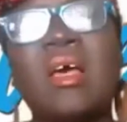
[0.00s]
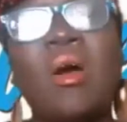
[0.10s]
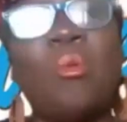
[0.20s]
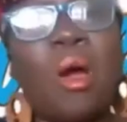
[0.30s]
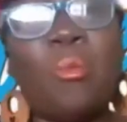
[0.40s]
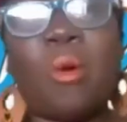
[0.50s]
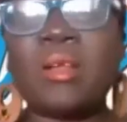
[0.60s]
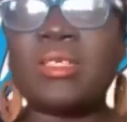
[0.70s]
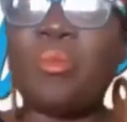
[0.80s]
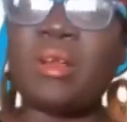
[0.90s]

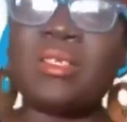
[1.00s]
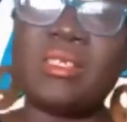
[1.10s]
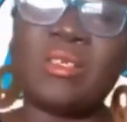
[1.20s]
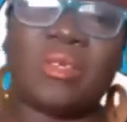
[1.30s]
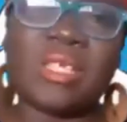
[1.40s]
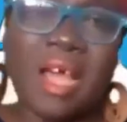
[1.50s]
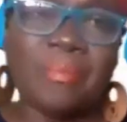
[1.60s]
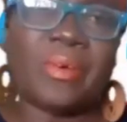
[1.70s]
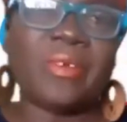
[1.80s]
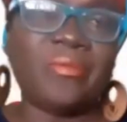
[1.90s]
what is going to
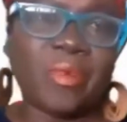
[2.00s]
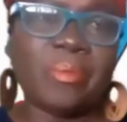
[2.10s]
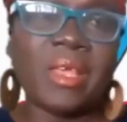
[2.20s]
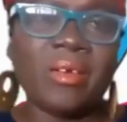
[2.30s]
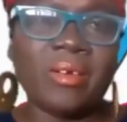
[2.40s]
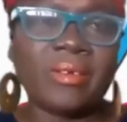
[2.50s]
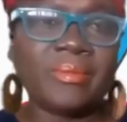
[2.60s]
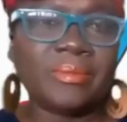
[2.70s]
happen from here?